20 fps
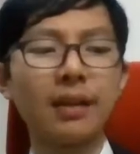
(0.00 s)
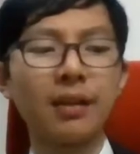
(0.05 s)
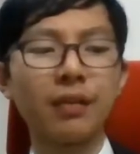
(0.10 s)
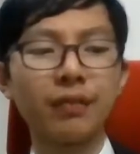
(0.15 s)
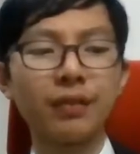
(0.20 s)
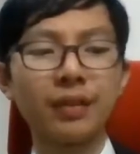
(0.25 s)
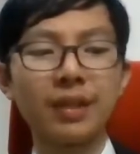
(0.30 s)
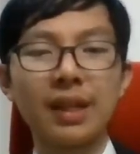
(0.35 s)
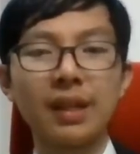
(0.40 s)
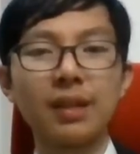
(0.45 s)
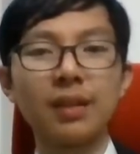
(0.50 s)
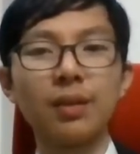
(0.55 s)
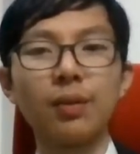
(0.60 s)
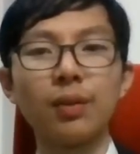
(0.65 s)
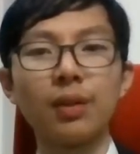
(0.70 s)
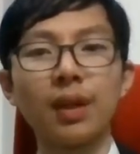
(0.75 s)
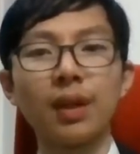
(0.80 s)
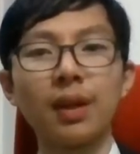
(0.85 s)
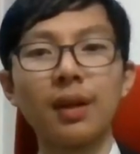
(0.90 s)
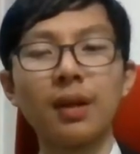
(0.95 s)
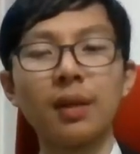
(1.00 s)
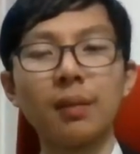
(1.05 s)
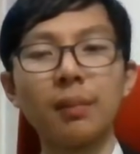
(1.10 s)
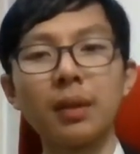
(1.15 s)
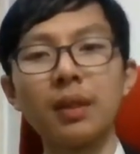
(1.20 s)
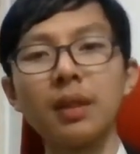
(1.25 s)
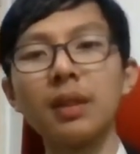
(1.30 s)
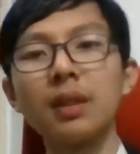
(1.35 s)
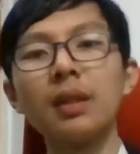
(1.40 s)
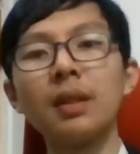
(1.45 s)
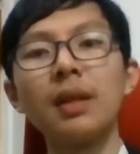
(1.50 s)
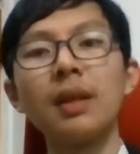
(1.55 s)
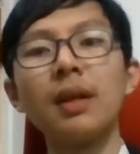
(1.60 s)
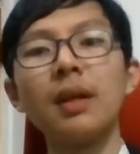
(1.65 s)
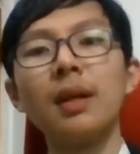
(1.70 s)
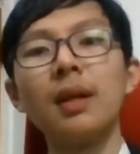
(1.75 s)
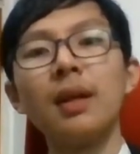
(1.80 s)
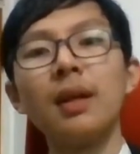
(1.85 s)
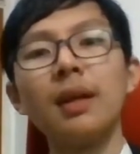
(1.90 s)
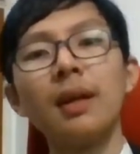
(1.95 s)
out of 10. Would I recommend it?
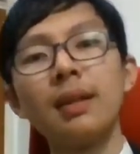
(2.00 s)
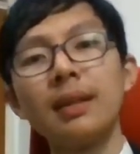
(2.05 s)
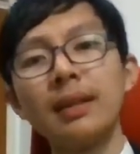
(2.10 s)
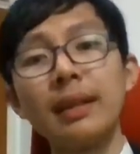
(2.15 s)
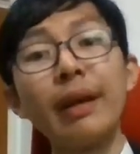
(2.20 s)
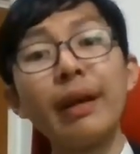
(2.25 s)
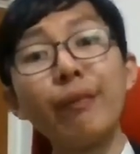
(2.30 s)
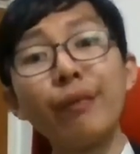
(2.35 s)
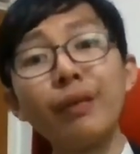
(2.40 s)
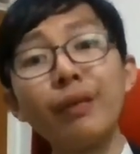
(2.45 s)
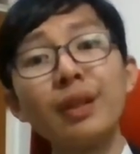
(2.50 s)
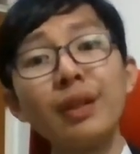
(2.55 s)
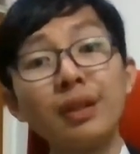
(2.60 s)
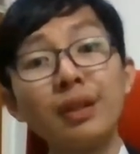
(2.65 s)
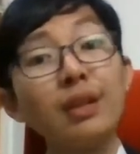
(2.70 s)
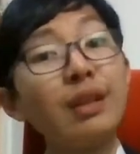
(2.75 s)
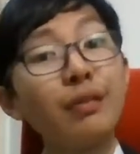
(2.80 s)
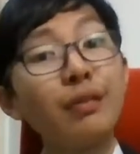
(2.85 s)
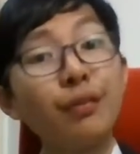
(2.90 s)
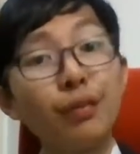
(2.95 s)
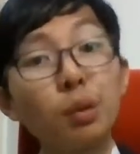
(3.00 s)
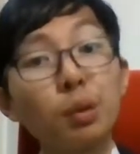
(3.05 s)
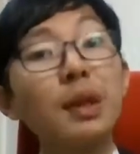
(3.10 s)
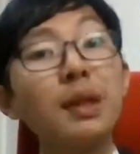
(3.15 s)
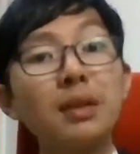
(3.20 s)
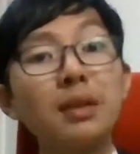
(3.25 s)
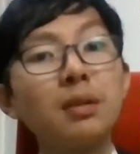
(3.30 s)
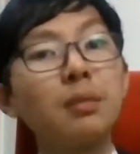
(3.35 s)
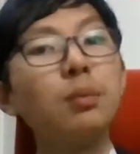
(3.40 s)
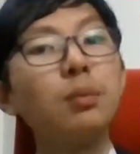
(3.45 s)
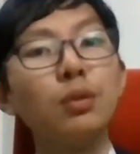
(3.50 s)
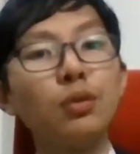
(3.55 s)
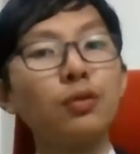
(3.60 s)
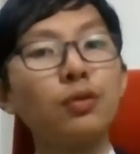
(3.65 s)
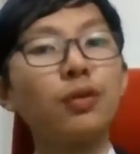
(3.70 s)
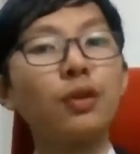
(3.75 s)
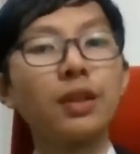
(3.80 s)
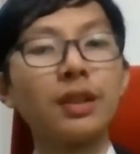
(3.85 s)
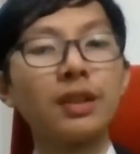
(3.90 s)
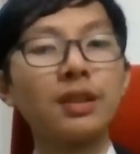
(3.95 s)
Definitely if you are in the mood
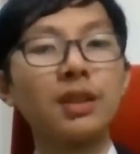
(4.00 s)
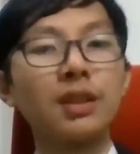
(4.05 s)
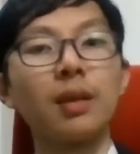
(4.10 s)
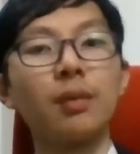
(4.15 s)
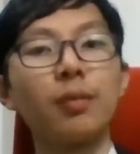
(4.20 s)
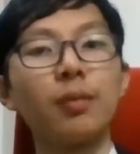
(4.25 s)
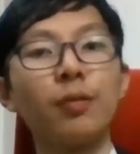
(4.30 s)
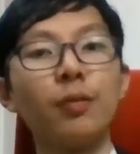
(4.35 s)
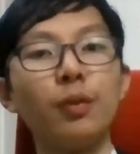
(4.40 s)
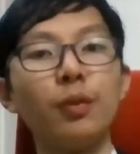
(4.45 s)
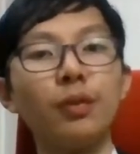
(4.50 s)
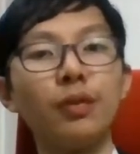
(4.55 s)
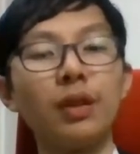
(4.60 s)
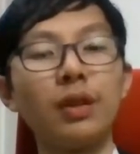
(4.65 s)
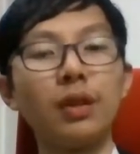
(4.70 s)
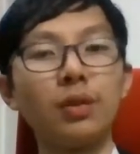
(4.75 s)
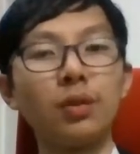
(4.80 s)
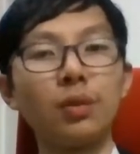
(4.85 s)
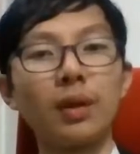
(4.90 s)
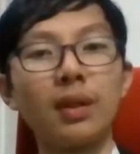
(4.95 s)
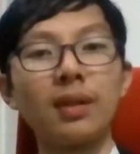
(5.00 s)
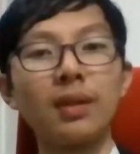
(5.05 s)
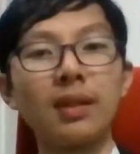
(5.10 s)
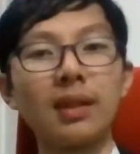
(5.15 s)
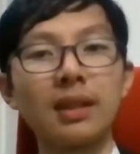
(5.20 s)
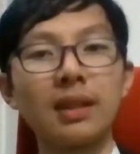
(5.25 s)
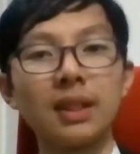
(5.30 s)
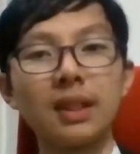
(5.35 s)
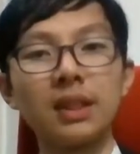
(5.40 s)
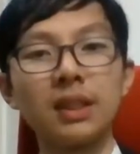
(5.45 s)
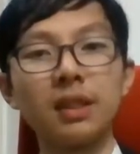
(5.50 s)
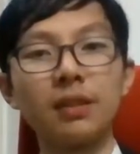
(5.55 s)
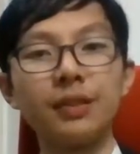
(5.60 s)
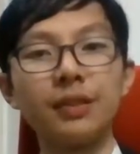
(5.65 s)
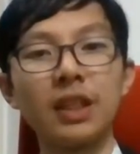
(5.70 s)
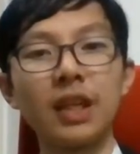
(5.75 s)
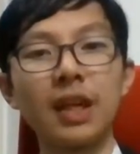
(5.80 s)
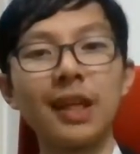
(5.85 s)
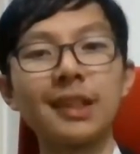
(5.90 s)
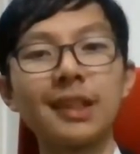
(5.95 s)
for this type of movie. Do I think it deserves
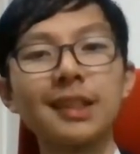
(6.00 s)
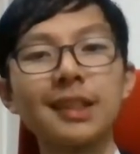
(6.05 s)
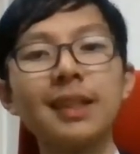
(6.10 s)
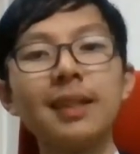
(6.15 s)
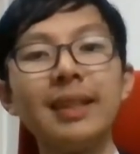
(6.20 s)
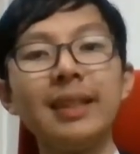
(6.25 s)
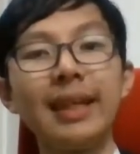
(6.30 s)
the Oscar?